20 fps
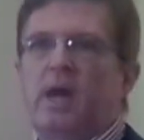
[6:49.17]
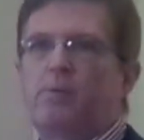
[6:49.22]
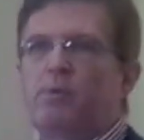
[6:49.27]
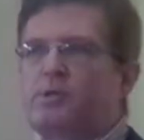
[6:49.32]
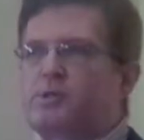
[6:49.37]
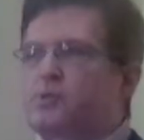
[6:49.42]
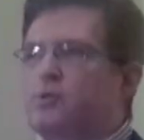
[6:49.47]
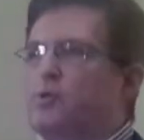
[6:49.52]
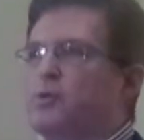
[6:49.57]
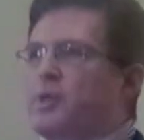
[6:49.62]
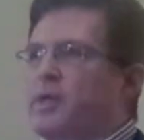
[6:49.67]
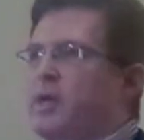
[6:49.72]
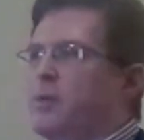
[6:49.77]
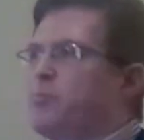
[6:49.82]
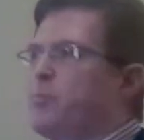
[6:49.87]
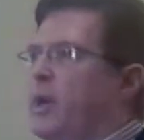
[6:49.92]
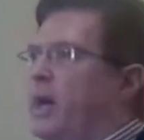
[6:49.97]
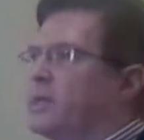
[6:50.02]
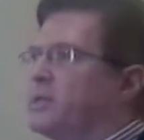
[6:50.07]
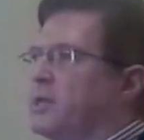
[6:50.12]
And we saw the
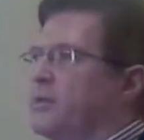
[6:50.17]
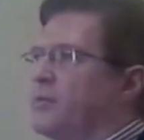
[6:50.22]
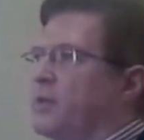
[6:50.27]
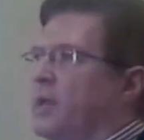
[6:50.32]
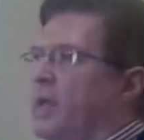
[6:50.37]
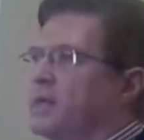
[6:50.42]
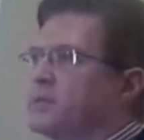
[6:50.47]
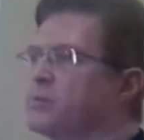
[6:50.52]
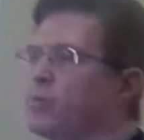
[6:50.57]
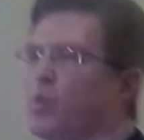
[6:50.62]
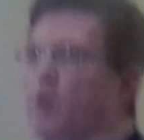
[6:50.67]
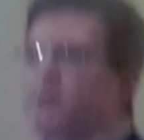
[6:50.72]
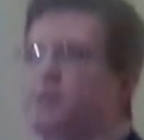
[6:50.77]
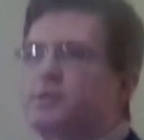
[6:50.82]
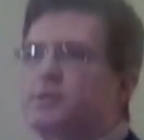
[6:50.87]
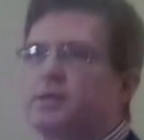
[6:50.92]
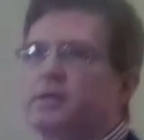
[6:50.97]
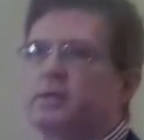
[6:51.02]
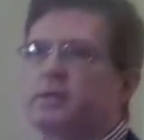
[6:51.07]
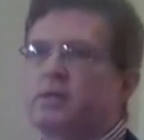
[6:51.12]
impact over the last
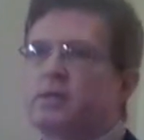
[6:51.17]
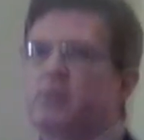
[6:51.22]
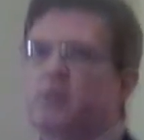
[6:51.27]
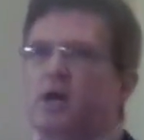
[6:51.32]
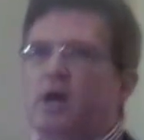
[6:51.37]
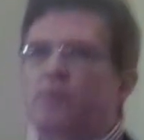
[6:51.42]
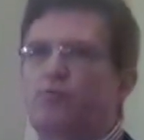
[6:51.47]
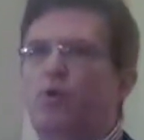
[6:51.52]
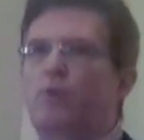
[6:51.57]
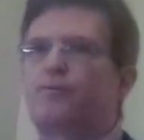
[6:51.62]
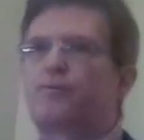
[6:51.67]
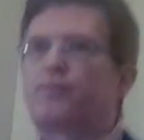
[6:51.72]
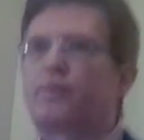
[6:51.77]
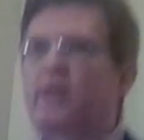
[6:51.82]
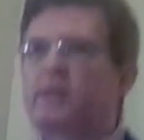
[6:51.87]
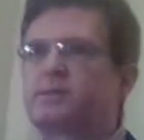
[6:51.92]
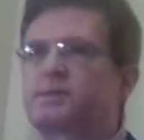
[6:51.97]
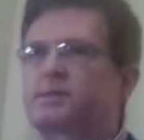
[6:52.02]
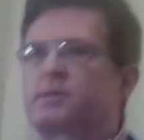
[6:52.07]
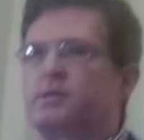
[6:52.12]
winter of what
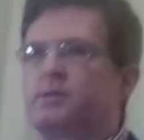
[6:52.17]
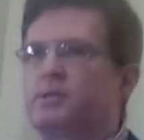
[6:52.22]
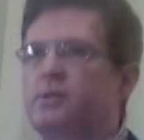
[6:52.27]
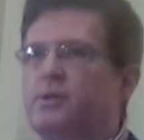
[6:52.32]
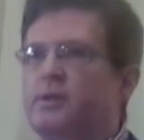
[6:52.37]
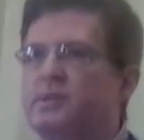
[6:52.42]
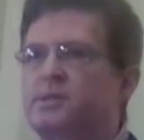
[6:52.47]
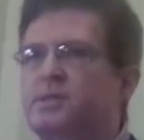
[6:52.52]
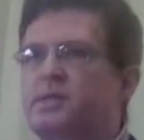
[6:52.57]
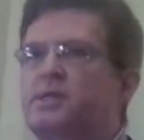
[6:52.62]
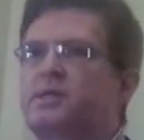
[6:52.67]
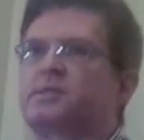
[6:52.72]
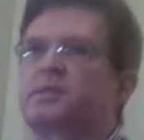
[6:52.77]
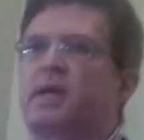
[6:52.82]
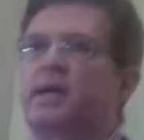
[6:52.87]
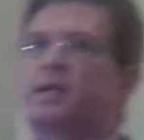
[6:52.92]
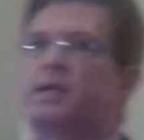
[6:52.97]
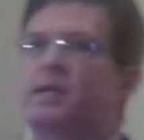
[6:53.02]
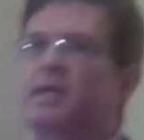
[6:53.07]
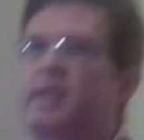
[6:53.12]
floods can do in cities
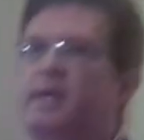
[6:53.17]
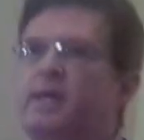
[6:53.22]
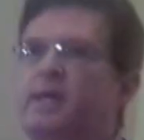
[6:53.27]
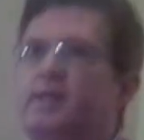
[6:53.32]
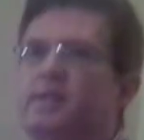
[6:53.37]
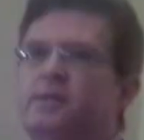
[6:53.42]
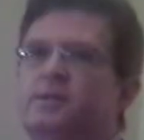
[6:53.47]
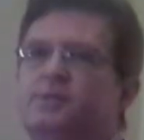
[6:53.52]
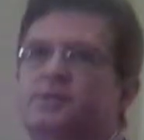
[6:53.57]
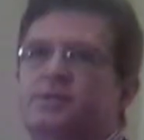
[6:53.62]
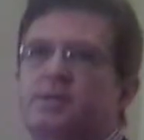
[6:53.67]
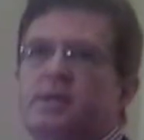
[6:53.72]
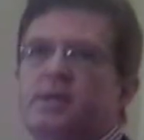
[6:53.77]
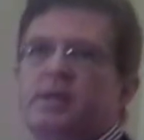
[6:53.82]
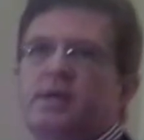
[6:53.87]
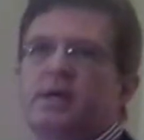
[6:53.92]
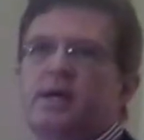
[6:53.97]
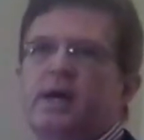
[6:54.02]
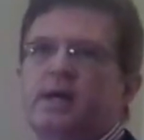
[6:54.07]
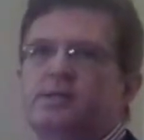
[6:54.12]
like Leeds
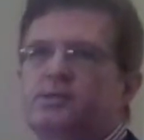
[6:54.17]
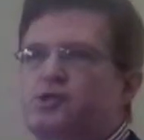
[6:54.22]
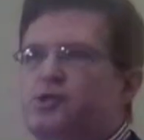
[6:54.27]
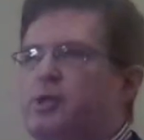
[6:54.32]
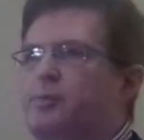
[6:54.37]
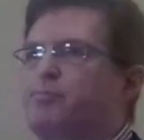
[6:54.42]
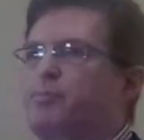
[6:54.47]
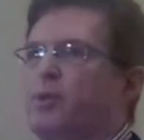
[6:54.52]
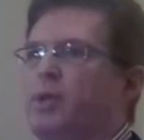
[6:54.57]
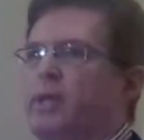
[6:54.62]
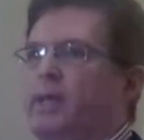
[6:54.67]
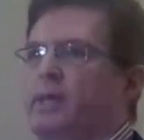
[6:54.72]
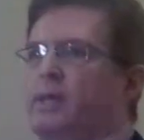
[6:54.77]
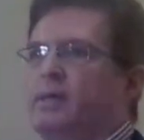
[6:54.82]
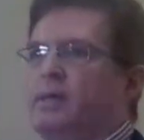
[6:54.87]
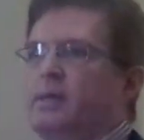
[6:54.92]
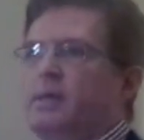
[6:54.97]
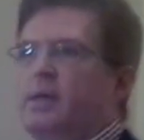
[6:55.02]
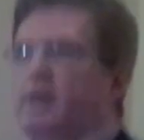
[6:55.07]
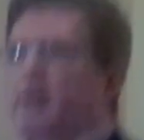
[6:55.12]
and Shipley